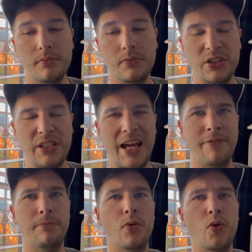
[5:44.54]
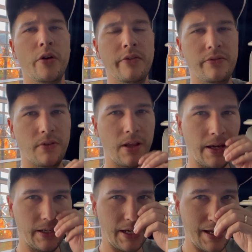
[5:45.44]
just have more of
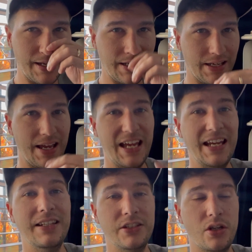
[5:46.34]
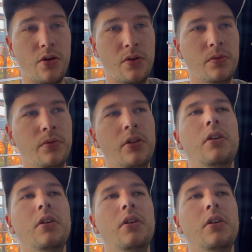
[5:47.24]
like a hands-on